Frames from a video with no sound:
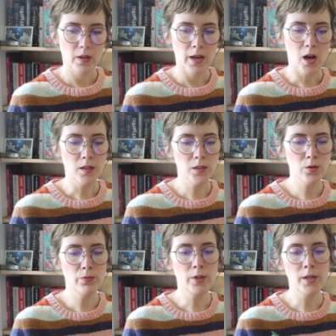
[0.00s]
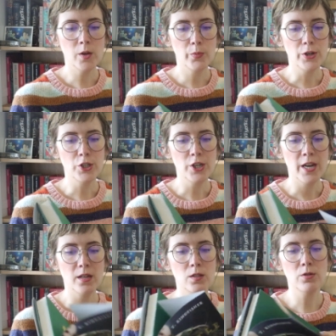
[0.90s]
I also really
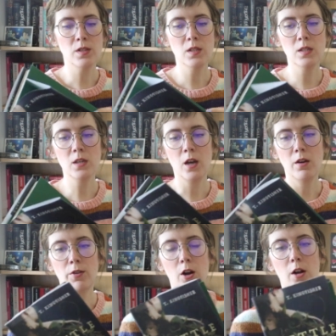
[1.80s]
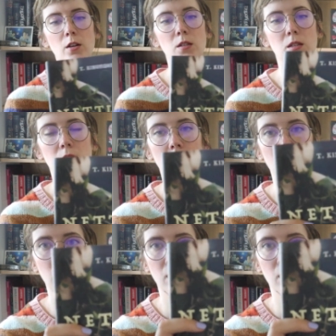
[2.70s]
appreciate, so this is the cover art,